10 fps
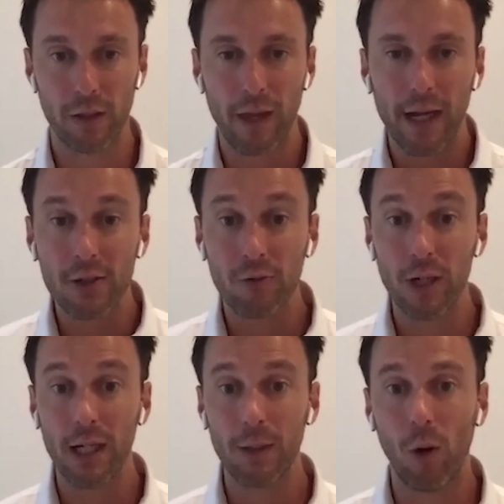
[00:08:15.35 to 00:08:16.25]
So that is
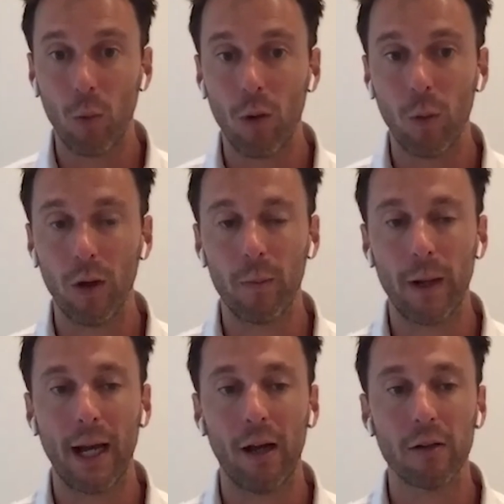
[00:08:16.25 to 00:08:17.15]
really what, what we're
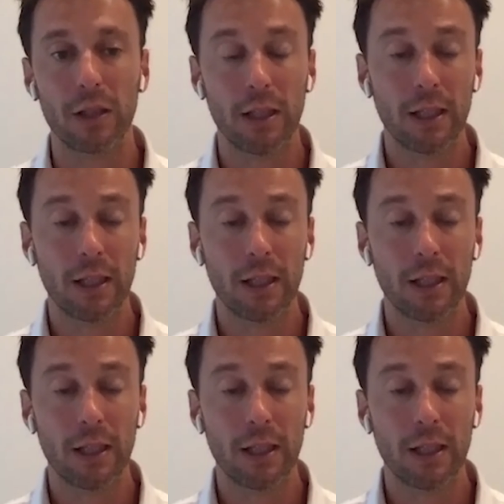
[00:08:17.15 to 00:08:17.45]
about.